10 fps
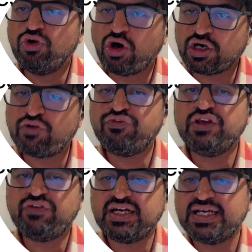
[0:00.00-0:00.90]
have lot of
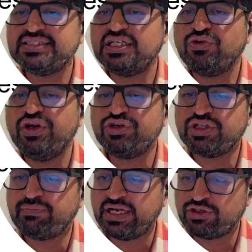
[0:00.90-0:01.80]
free fatty acid going to
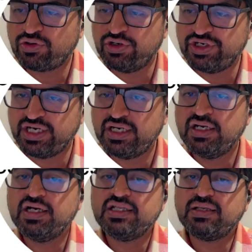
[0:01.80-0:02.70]
the
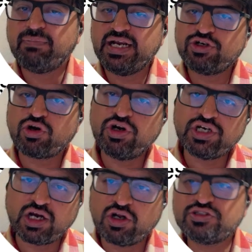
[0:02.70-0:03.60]

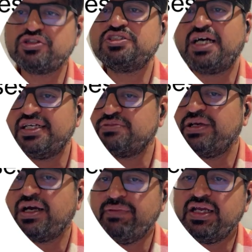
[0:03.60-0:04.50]
mitochondria also starts
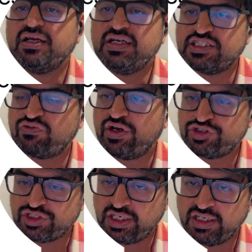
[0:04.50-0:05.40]
becoming
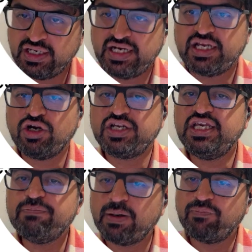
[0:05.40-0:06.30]
dysfunctional. It cannot
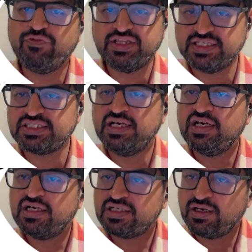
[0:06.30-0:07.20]
keep up with this
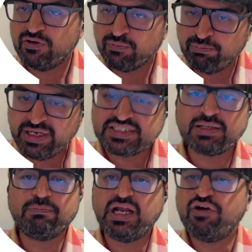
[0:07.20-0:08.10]
big
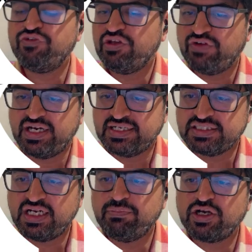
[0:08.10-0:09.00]
supply of free fatty
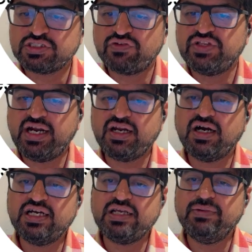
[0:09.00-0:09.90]
acid, and because of that,
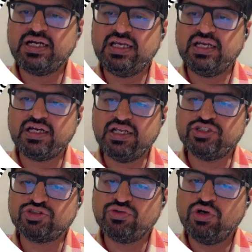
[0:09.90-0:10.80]
ultimately it
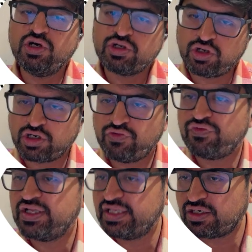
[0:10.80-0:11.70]
leads to lot of
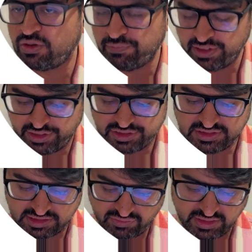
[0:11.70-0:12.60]
other
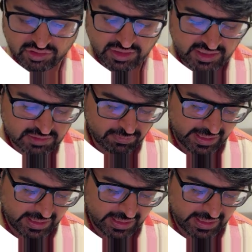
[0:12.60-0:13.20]
complications as well. So there is